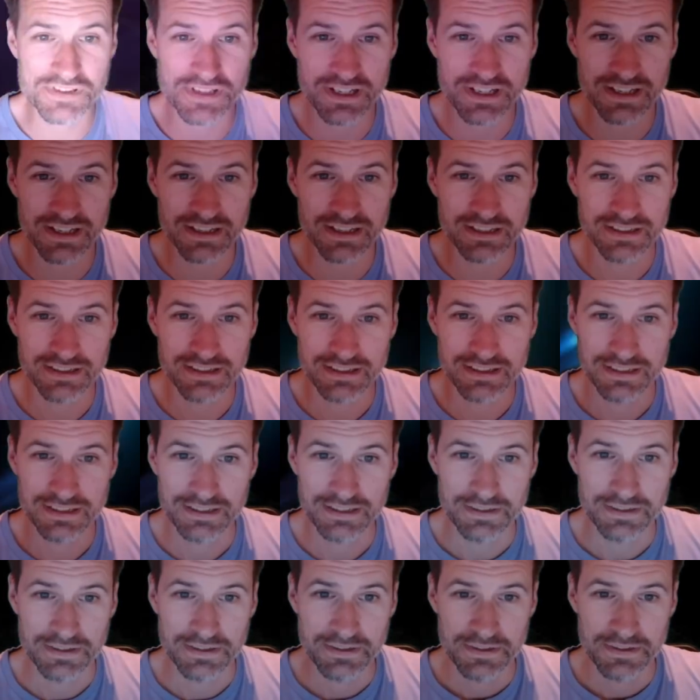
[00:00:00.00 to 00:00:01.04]
oh,
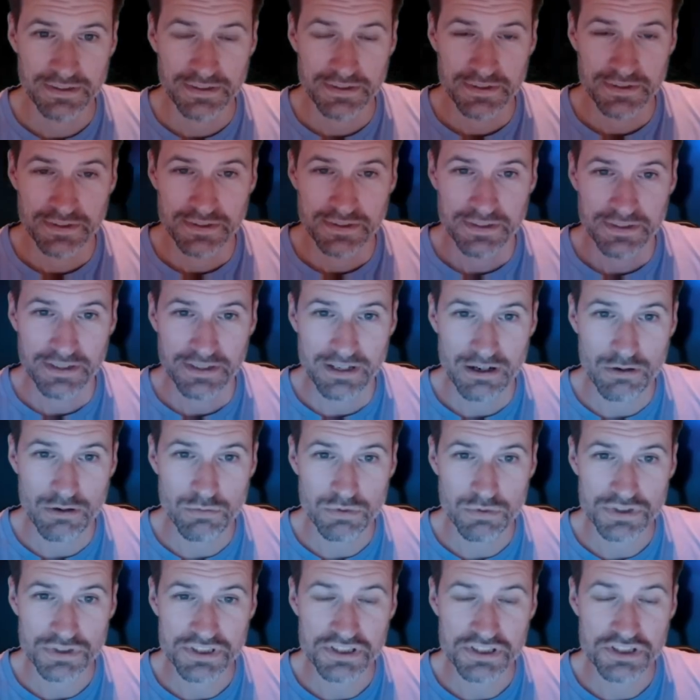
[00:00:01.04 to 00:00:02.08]

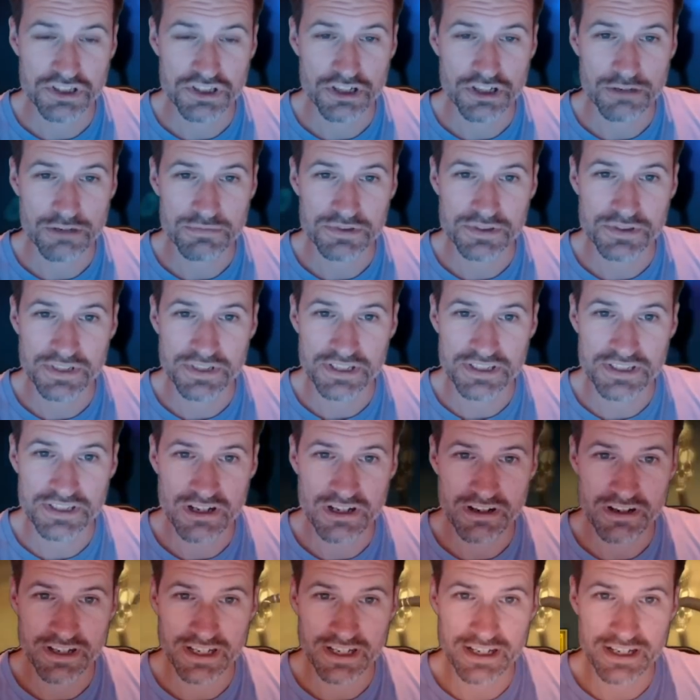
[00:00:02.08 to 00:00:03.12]
what's his chops? The
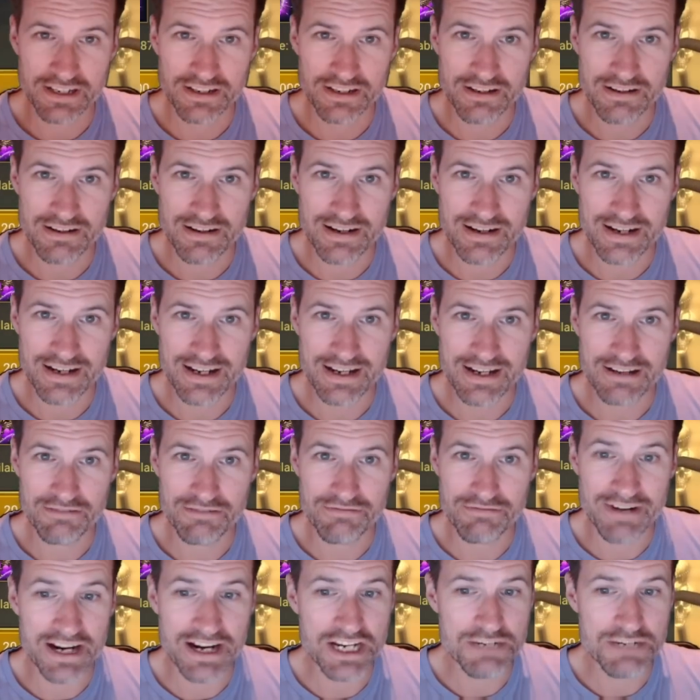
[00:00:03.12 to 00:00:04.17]
targeted guy,
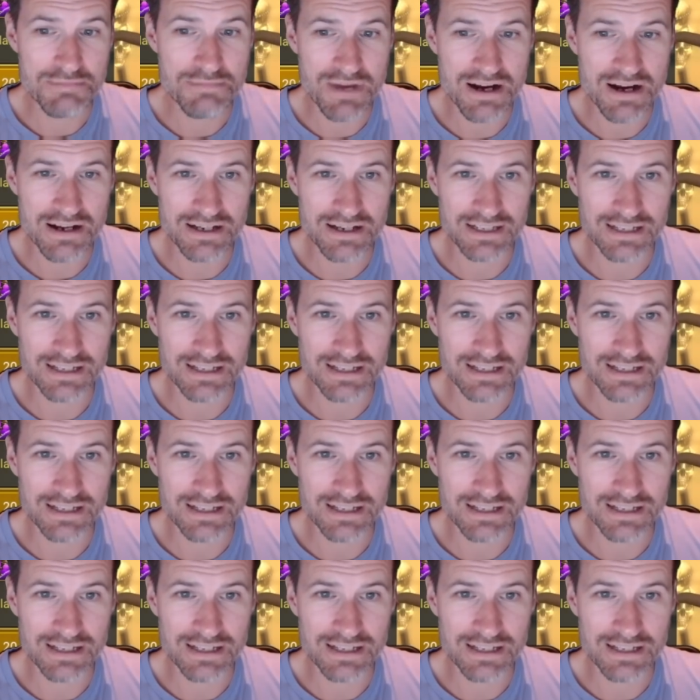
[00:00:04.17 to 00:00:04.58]
Ragemonger,